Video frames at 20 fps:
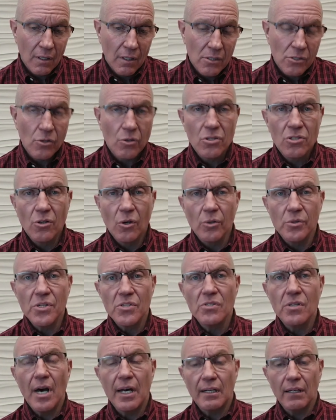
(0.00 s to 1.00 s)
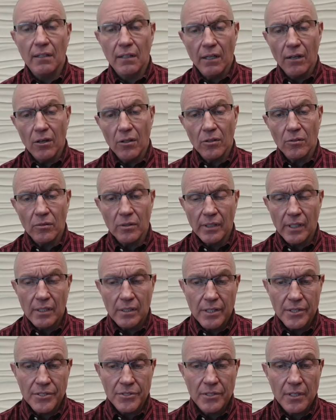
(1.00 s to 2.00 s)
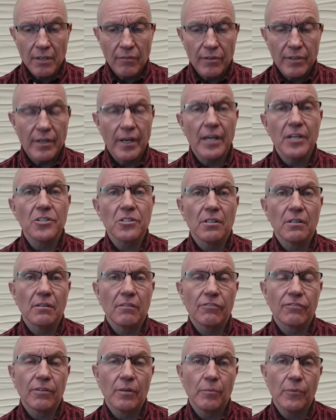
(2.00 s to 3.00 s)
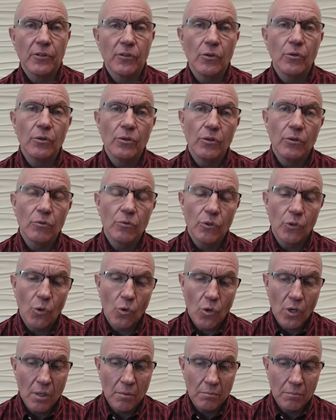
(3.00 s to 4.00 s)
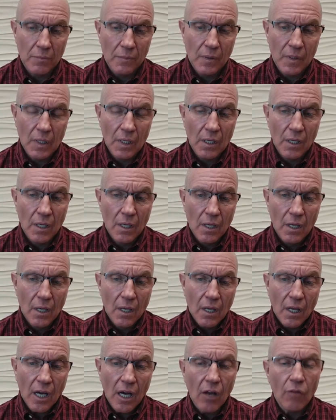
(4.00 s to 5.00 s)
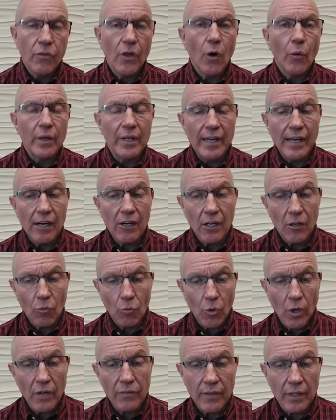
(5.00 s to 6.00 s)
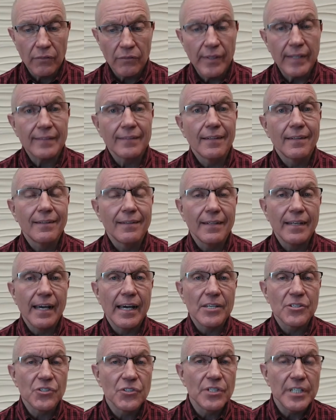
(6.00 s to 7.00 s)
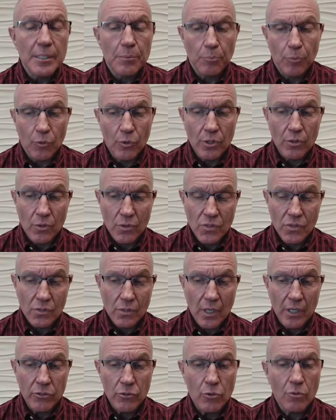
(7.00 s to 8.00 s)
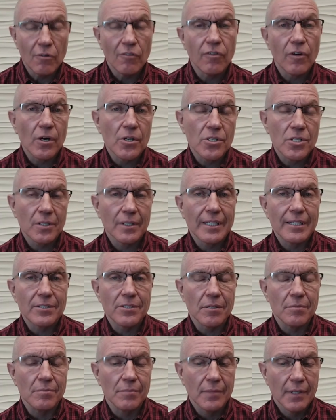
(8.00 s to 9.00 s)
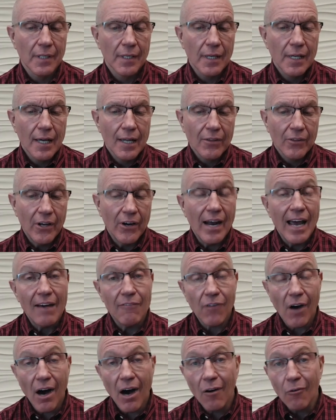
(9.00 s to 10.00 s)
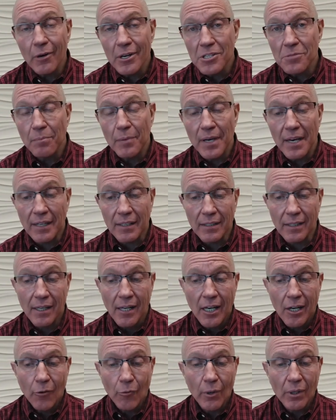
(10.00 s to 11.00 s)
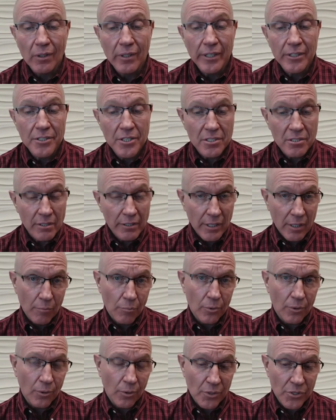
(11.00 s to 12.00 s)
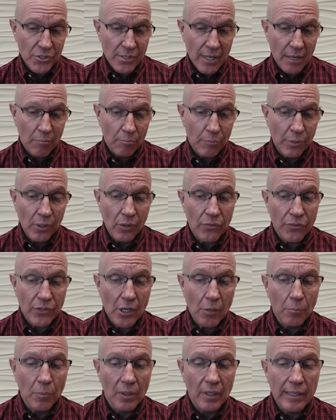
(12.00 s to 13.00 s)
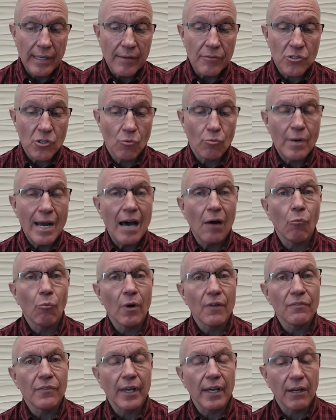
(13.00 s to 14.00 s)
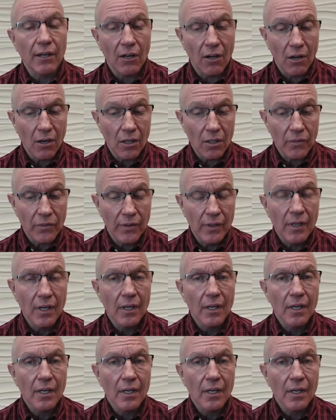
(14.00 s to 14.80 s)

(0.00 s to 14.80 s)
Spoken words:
So Schultz is not alone in this deviation from the UU norm. Although inherent worth and dignity has deep roots in universalism, there have always been religious liberals that built their beliefs around what they called